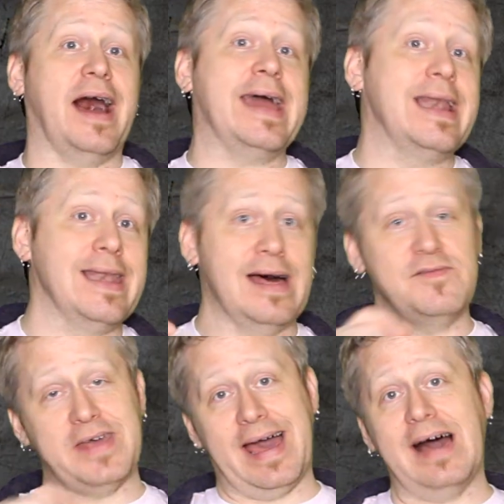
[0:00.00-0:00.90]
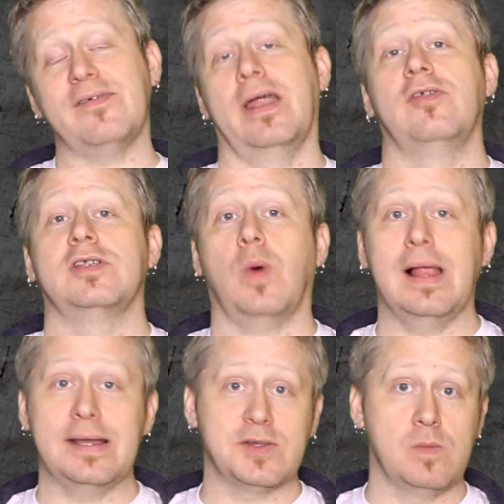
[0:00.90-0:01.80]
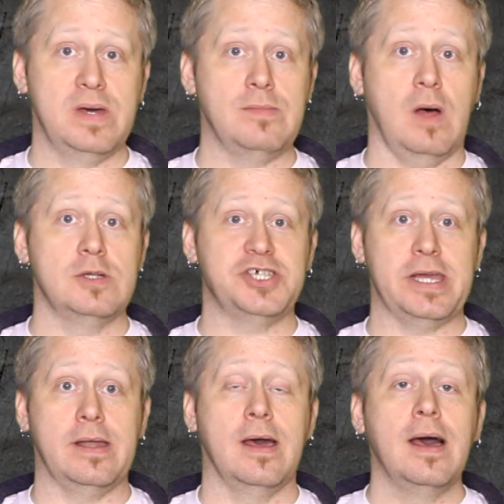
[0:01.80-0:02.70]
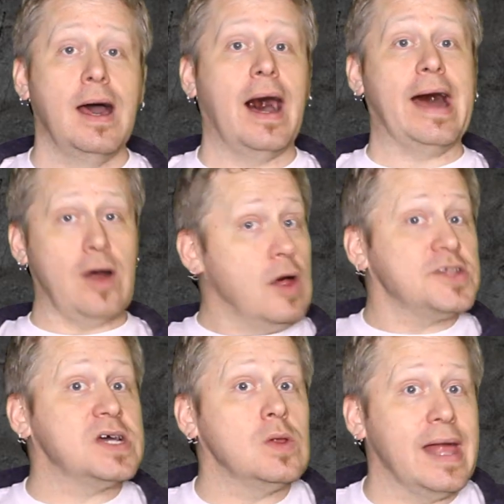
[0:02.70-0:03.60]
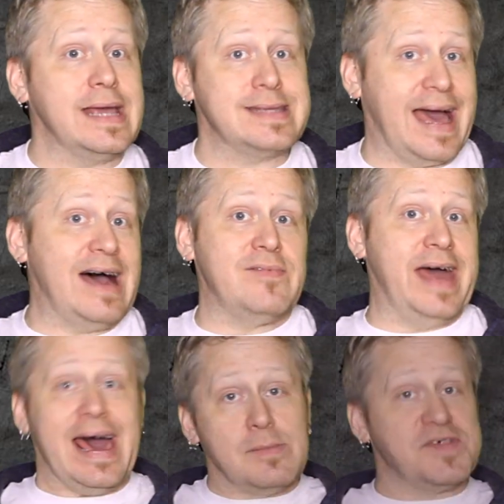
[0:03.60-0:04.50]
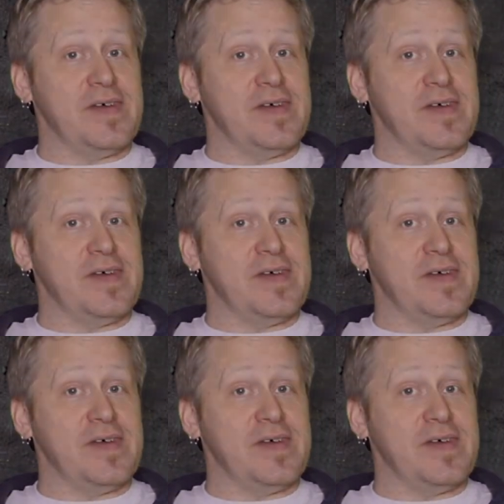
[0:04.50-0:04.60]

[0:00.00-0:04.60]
I'd love to have another Twilight Zone pinball machine, I'd also like to have an Addams